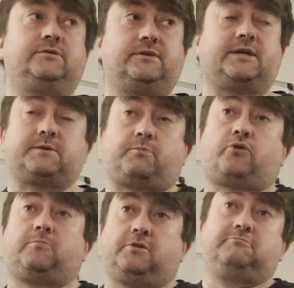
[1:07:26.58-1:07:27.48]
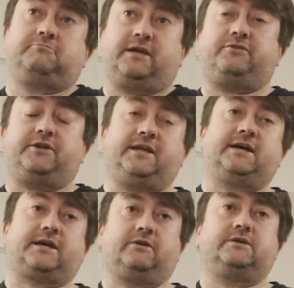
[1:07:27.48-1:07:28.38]
That's a problem if you need
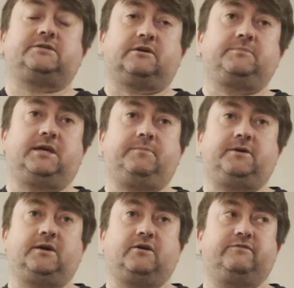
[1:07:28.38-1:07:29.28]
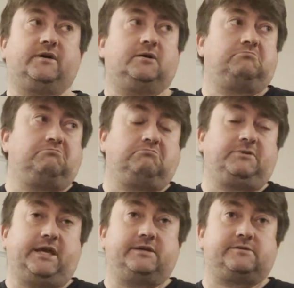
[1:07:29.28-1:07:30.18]
accurate timekeeping over
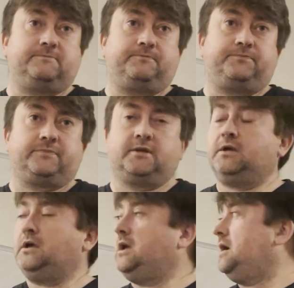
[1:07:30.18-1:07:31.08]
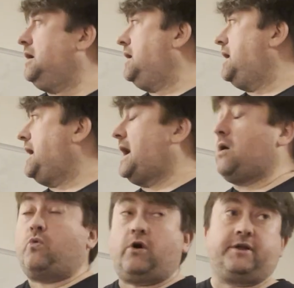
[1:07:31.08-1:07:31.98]
years.
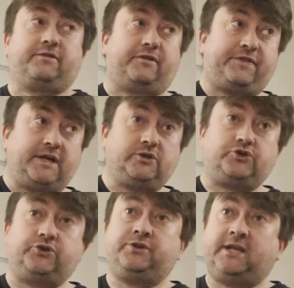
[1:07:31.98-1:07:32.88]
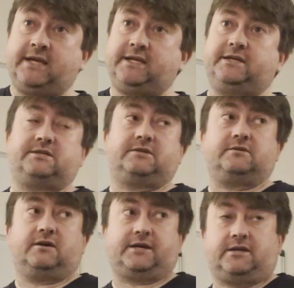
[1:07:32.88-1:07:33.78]
And one of the things you need
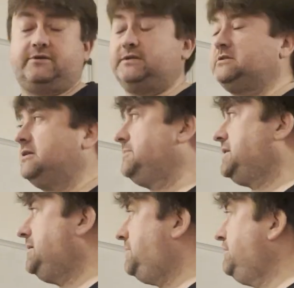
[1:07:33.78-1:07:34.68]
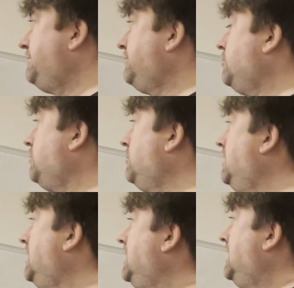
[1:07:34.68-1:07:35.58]
accurate timekeeping
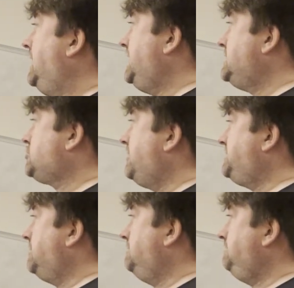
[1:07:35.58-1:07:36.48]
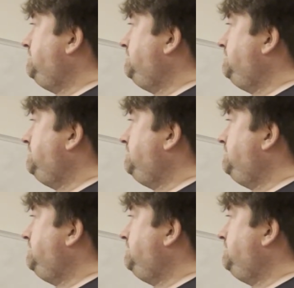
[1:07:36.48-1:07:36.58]
for is crypto,